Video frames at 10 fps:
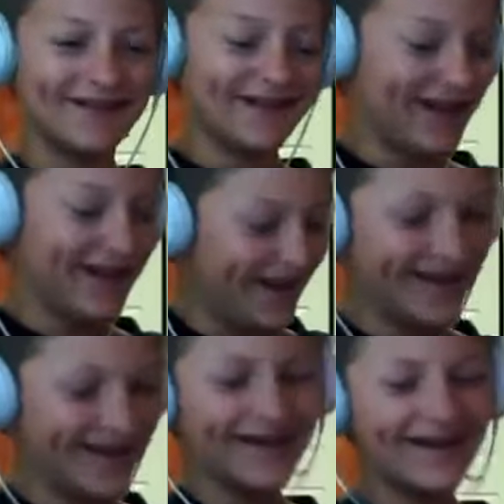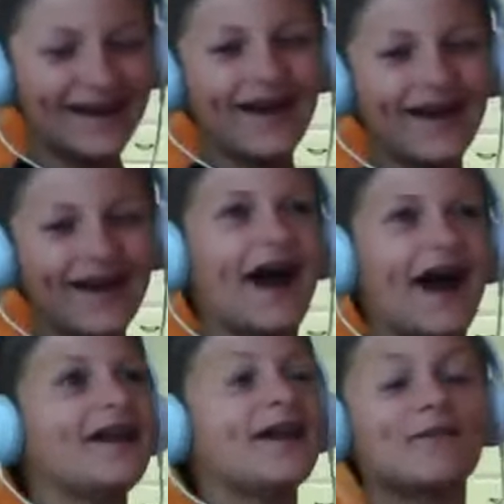
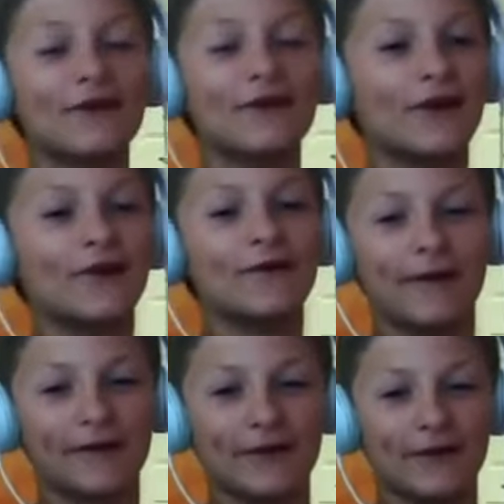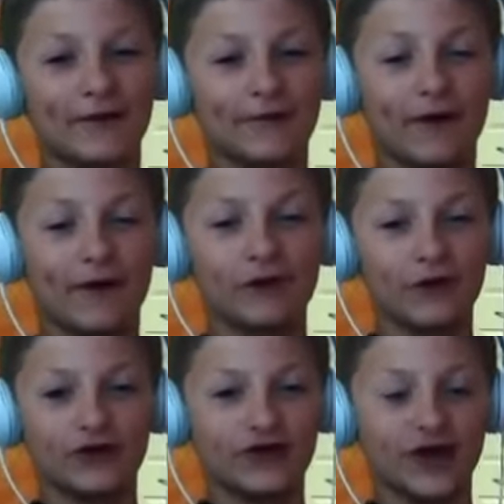I never knew about the
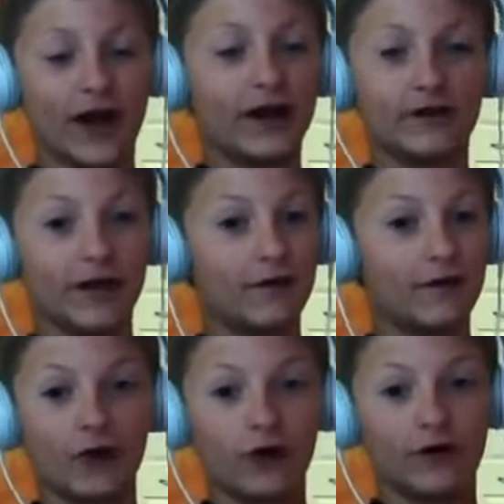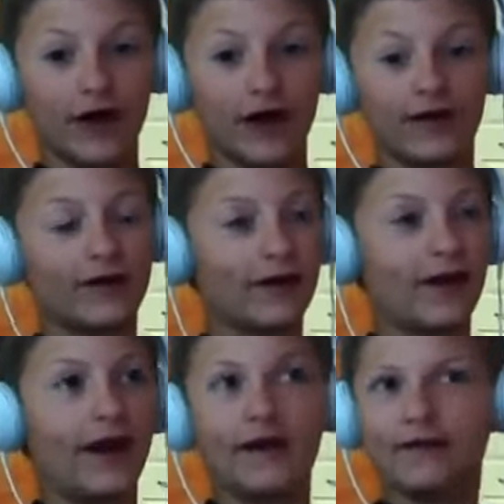Revolution. I had never heard of that,
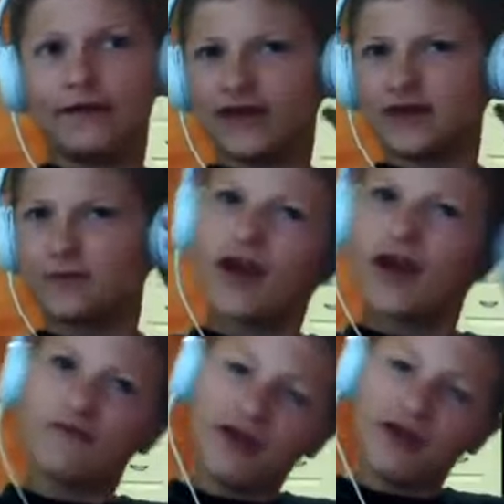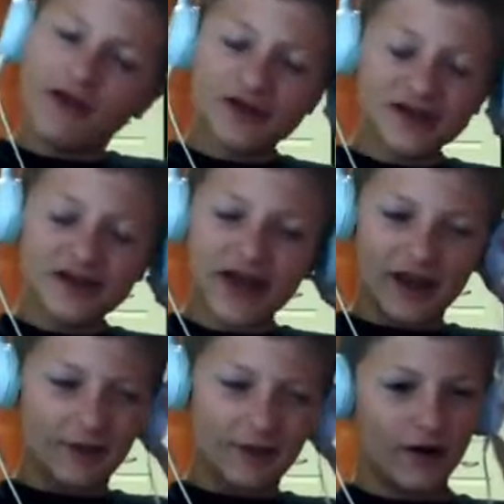and I've never seen that
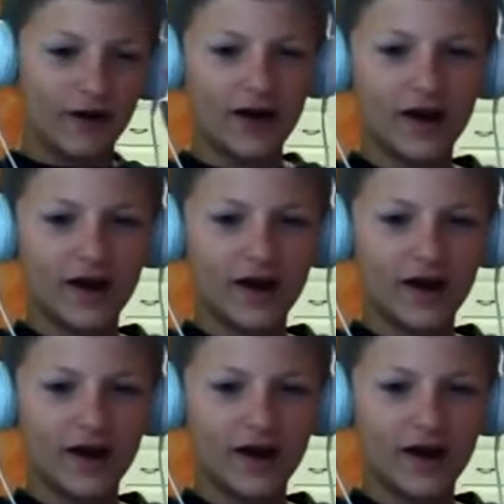anywhere.